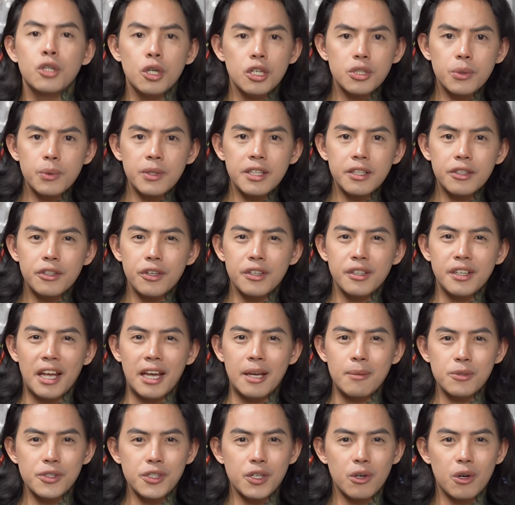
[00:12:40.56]
Usually their
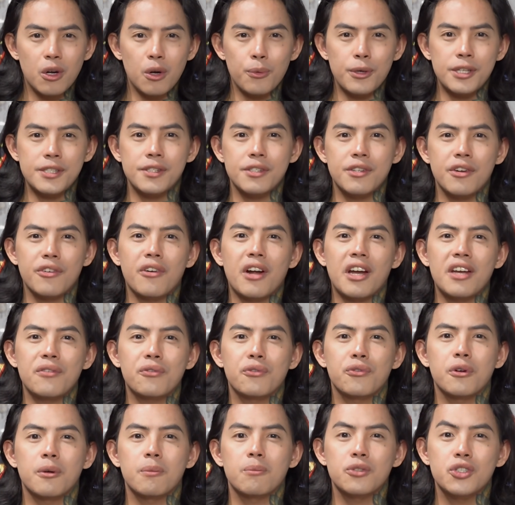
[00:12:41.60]
names are always derived
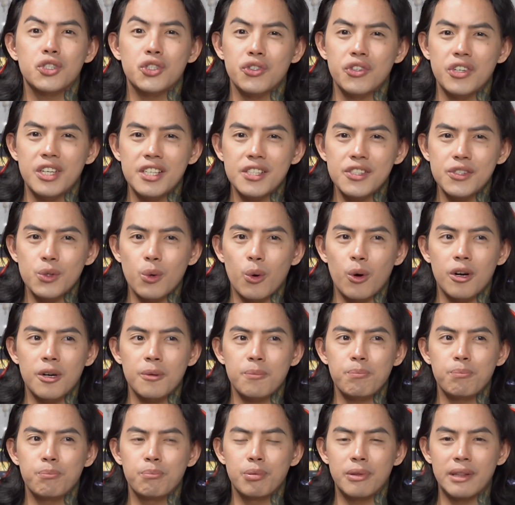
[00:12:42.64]
from trees or
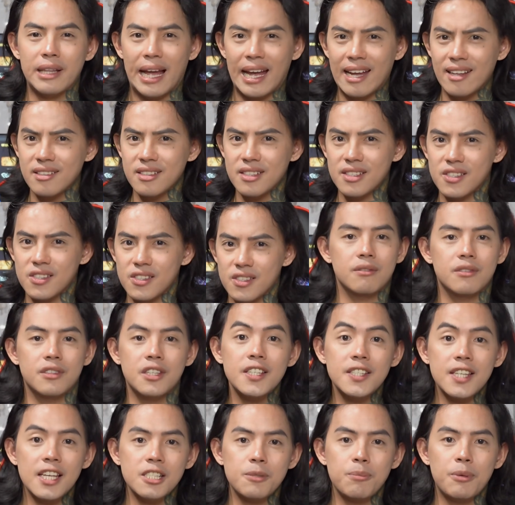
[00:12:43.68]
plants.
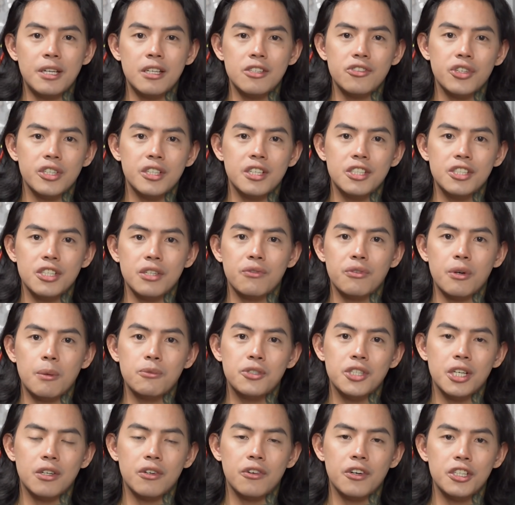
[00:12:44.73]
This has been a tradition from
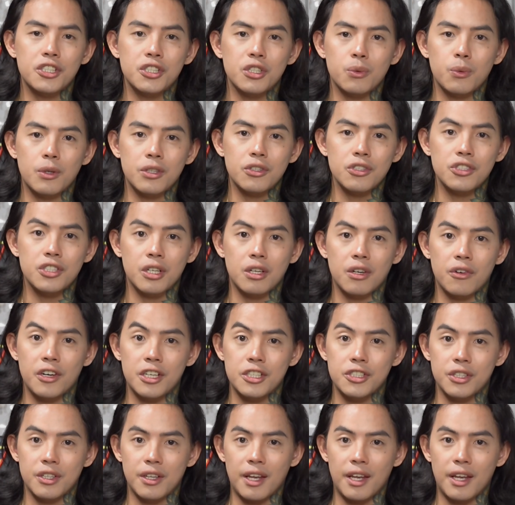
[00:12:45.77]
Generation 1 to Generation